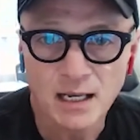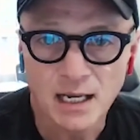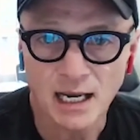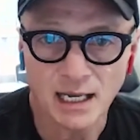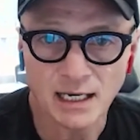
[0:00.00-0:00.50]

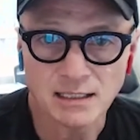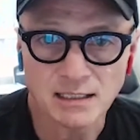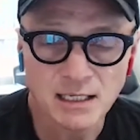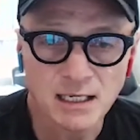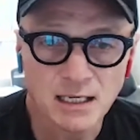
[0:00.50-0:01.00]
And
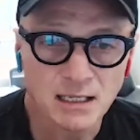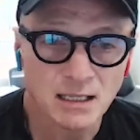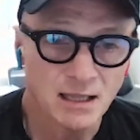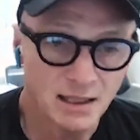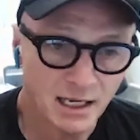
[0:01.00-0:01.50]

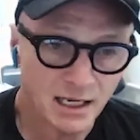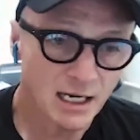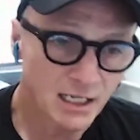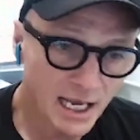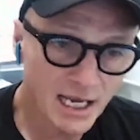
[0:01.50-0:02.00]
they then got
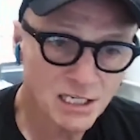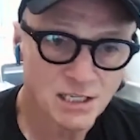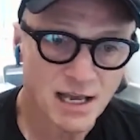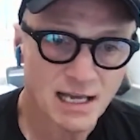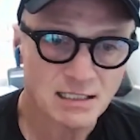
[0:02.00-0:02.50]
engaged in
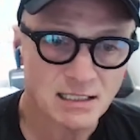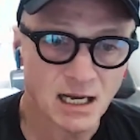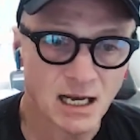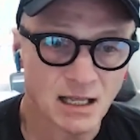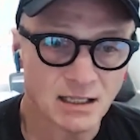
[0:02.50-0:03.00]
that
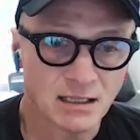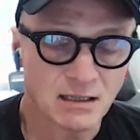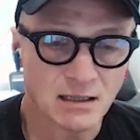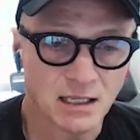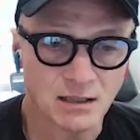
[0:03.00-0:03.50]

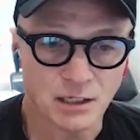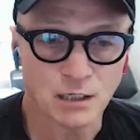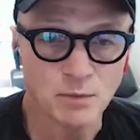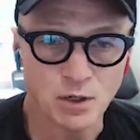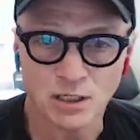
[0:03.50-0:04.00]
in the
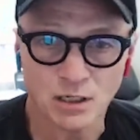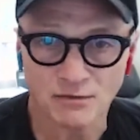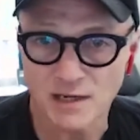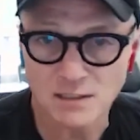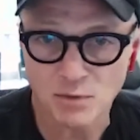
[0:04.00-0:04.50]
community on the
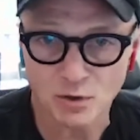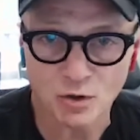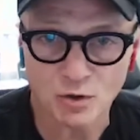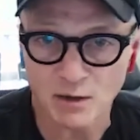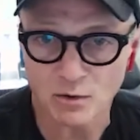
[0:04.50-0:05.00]
Facebook
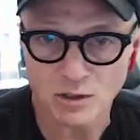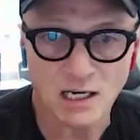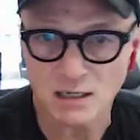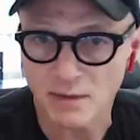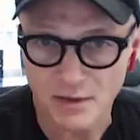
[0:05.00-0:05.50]
group. They were
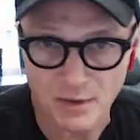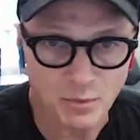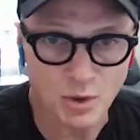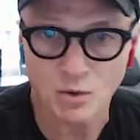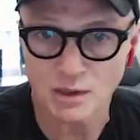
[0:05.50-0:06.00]
talking about the
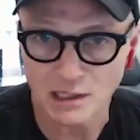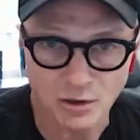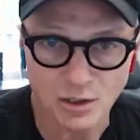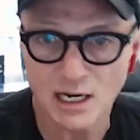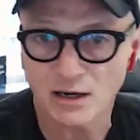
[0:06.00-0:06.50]
book, what they
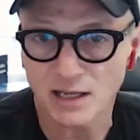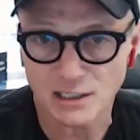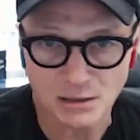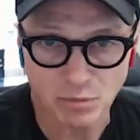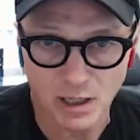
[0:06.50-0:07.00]
learned, how to
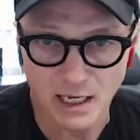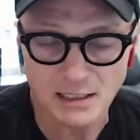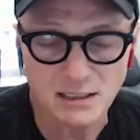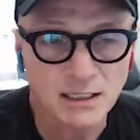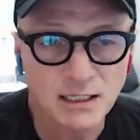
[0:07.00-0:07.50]
actually apply
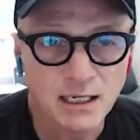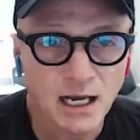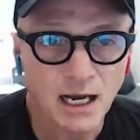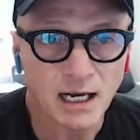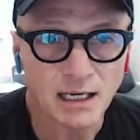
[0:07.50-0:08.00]
it. Yep.
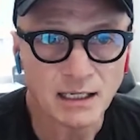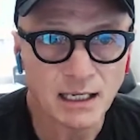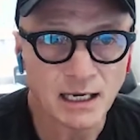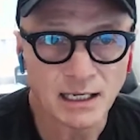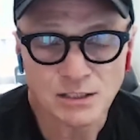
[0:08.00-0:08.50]
And
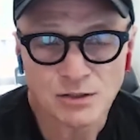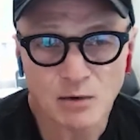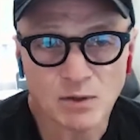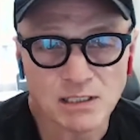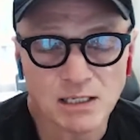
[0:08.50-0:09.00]
again, so that
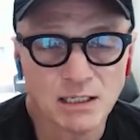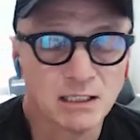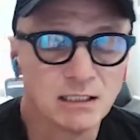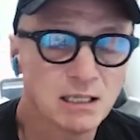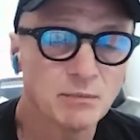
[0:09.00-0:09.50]
was
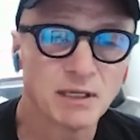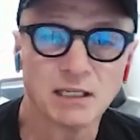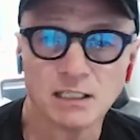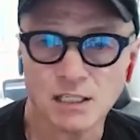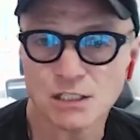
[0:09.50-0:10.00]
something in
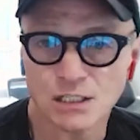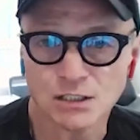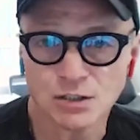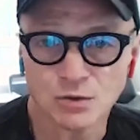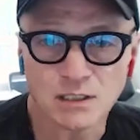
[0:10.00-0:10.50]
addition
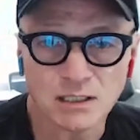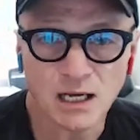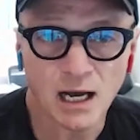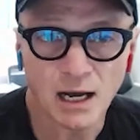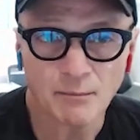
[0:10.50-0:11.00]
to it.
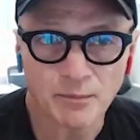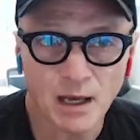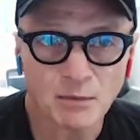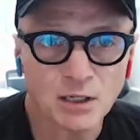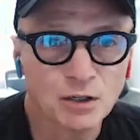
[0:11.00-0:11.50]
I'm
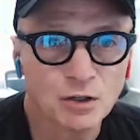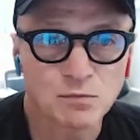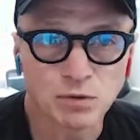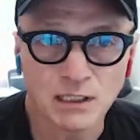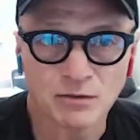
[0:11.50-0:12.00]
a huge
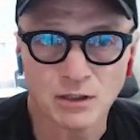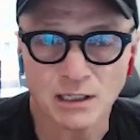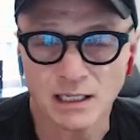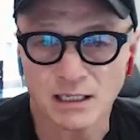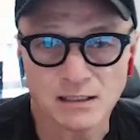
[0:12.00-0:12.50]
believer
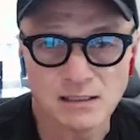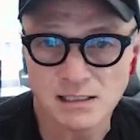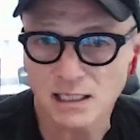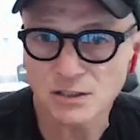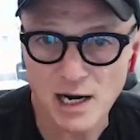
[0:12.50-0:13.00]
in
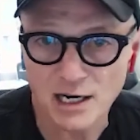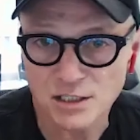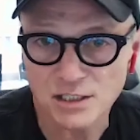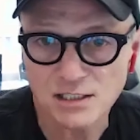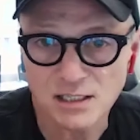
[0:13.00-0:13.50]
stick
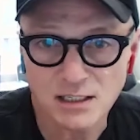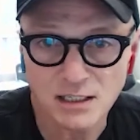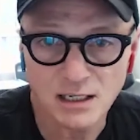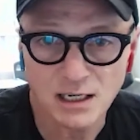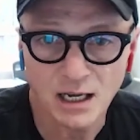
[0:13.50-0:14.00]
strategies,
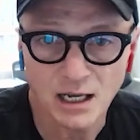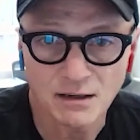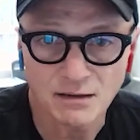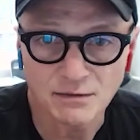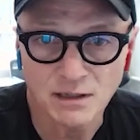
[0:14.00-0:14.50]

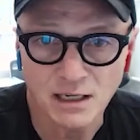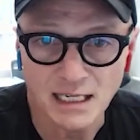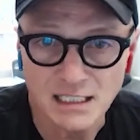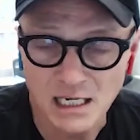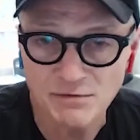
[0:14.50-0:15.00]

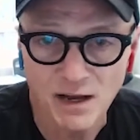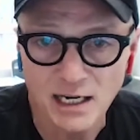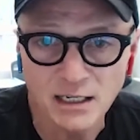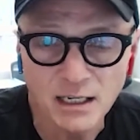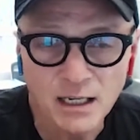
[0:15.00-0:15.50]

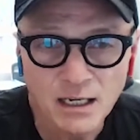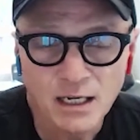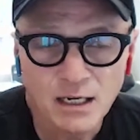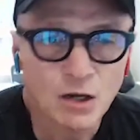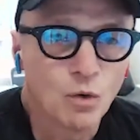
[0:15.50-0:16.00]
identifying,
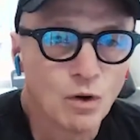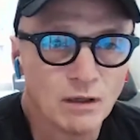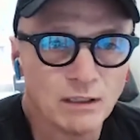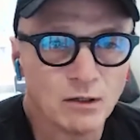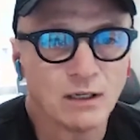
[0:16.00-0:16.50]

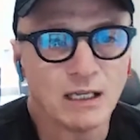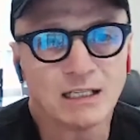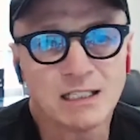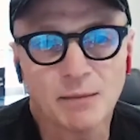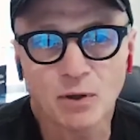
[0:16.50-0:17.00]
in a
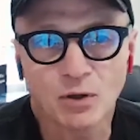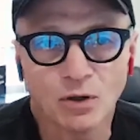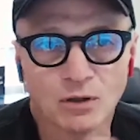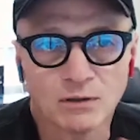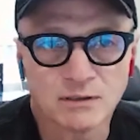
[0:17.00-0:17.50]

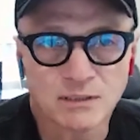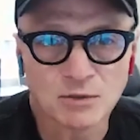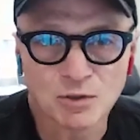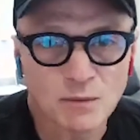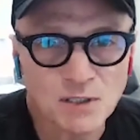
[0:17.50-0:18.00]
typical
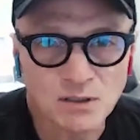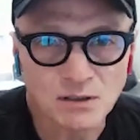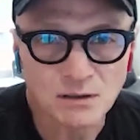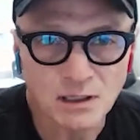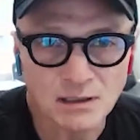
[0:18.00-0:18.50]

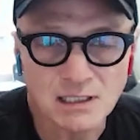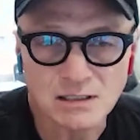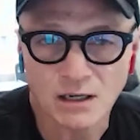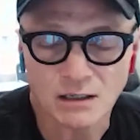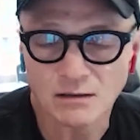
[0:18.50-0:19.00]
subscription, at least
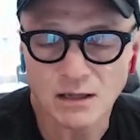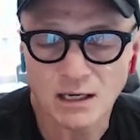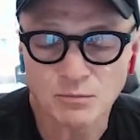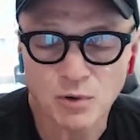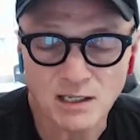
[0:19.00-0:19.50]
on a lot of
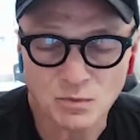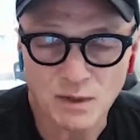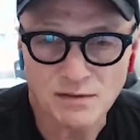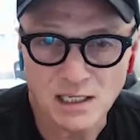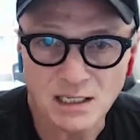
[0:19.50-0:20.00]
the products
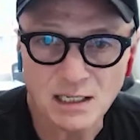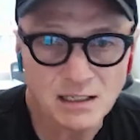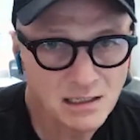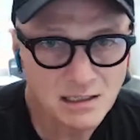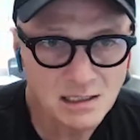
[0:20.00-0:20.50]
we've seen, it
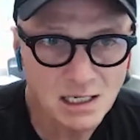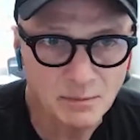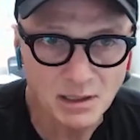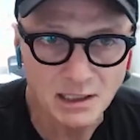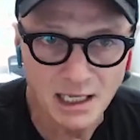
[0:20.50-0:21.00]

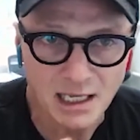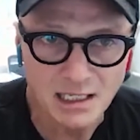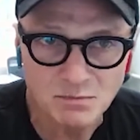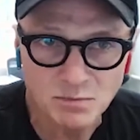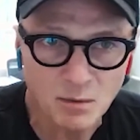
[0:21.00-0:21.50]
typically
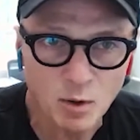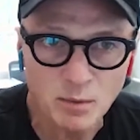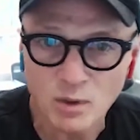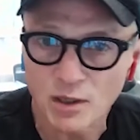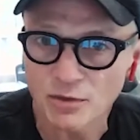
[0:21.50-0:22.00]
ends somewhere
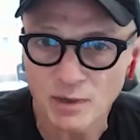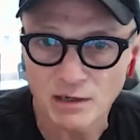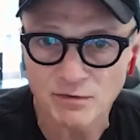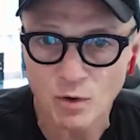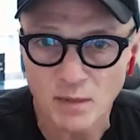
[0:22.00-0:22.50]
between 3
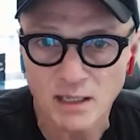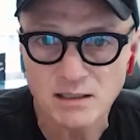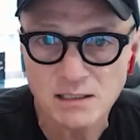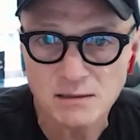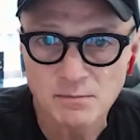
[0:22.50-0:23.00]
and 4
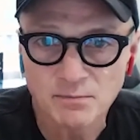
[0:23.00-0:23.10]
months.